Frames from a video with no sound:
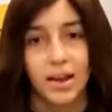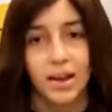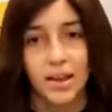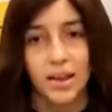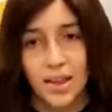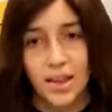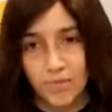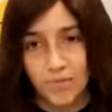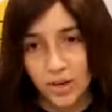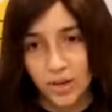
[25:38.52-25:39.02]

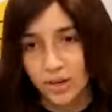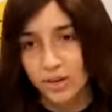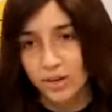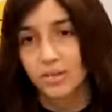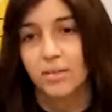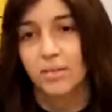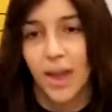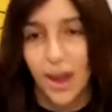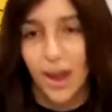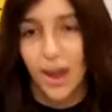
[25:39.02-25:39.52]
even
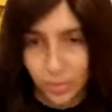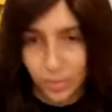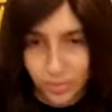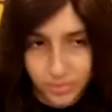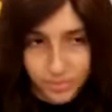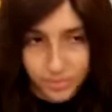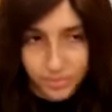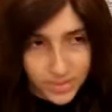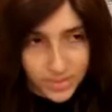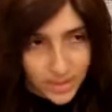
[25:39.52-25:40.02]
now.
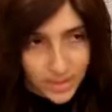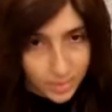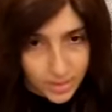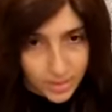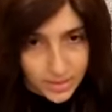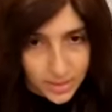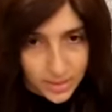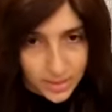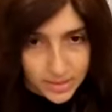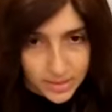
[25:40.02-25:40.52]
Does that make
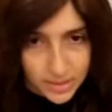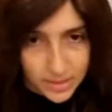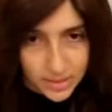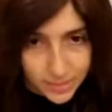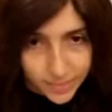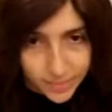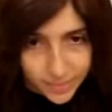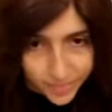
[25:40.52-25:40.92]
sense?